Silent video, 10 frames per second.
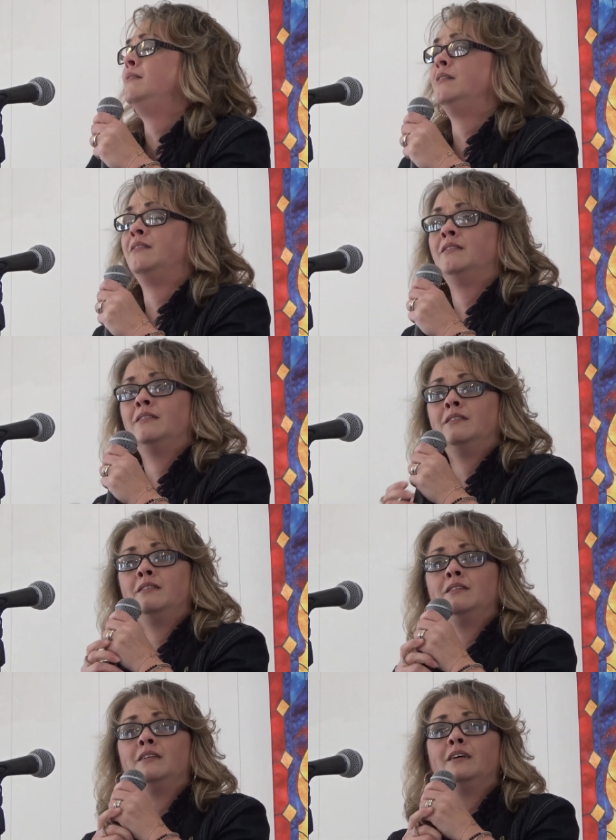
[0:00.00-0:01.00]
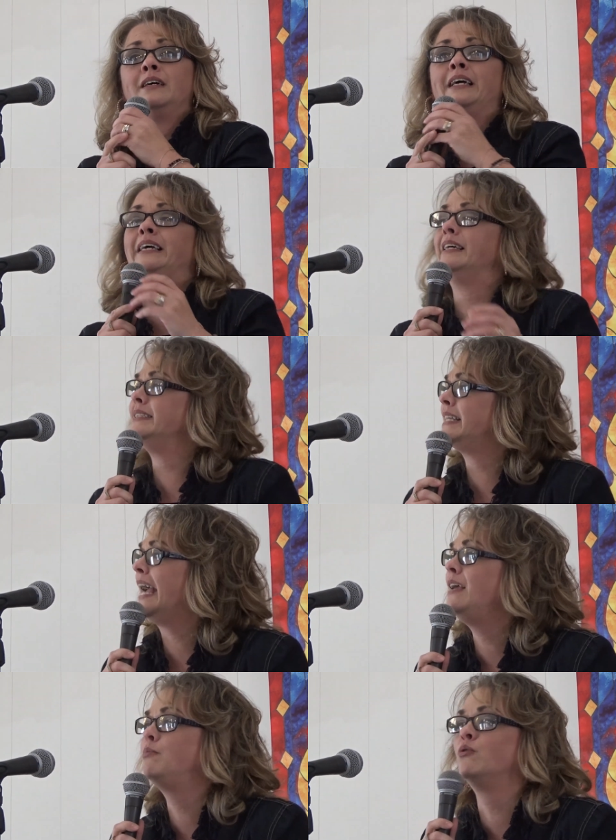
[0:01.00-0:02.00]
Amen. He is
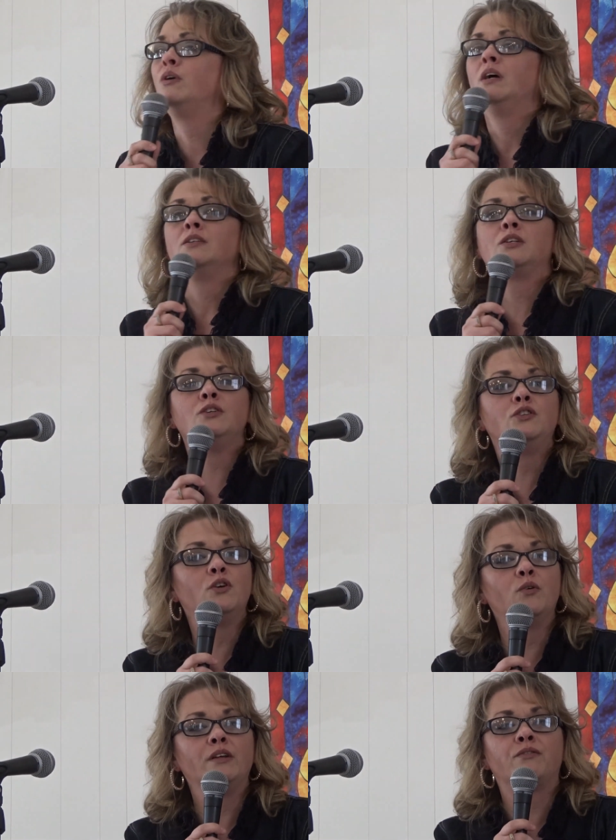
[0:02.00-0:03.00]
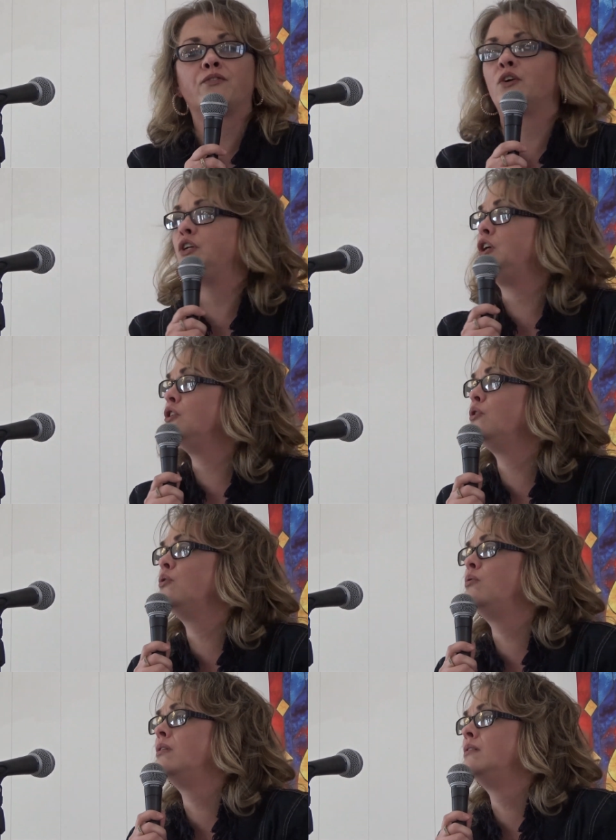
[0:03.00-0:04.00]
able to do it for
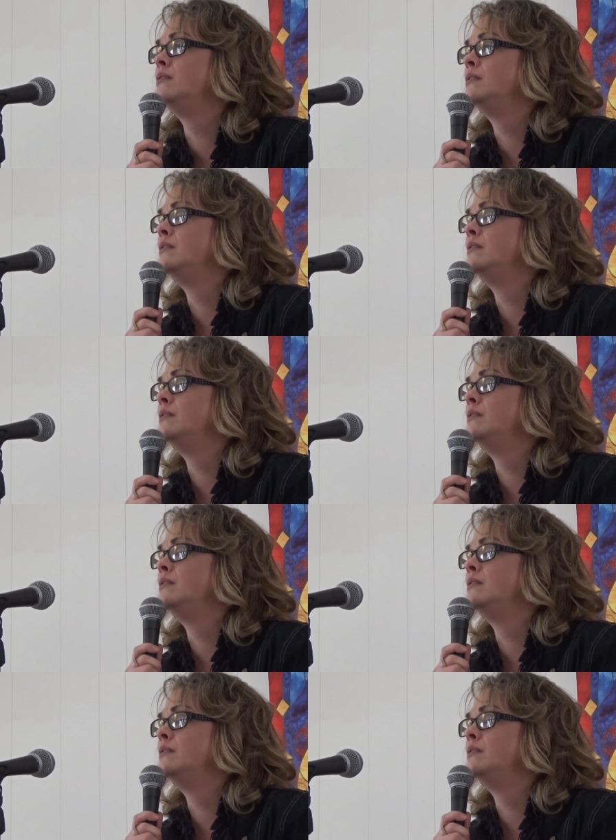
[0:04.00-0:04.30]
you.